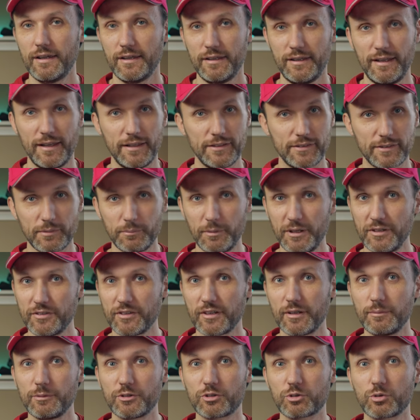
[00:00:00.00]
Yeah, it's
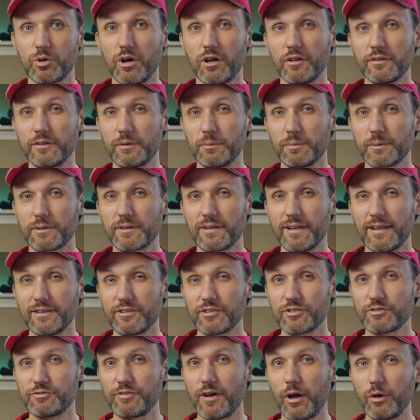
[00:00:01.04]
amazing image quality, but I
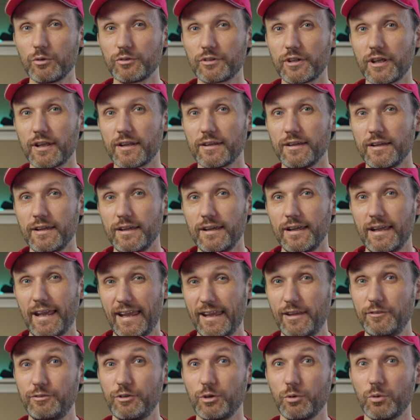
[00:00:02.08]
just found that
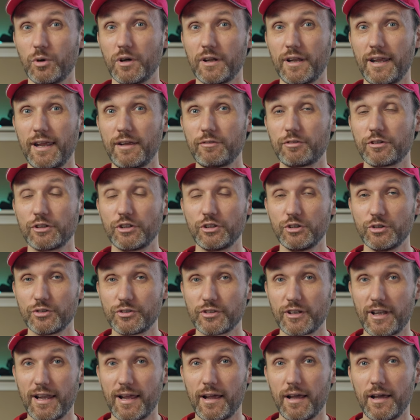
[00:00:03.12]
if you want to ever use
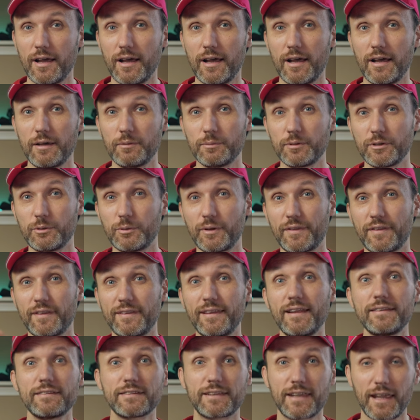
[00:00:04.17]
it uh, with
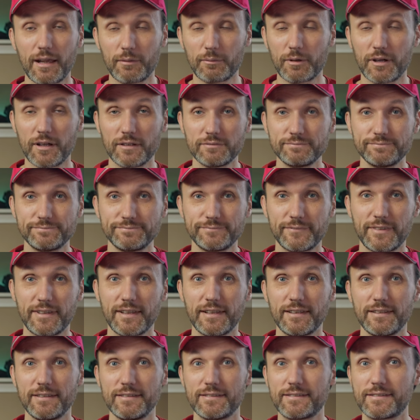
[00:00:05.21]
another camera,
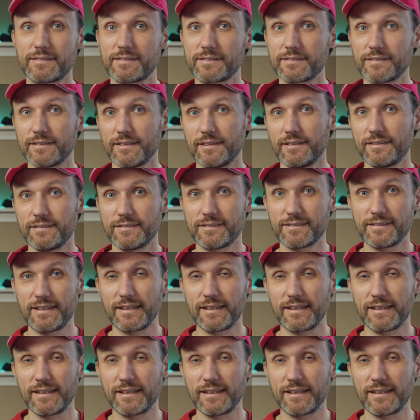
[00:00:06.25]
then it's uh, it's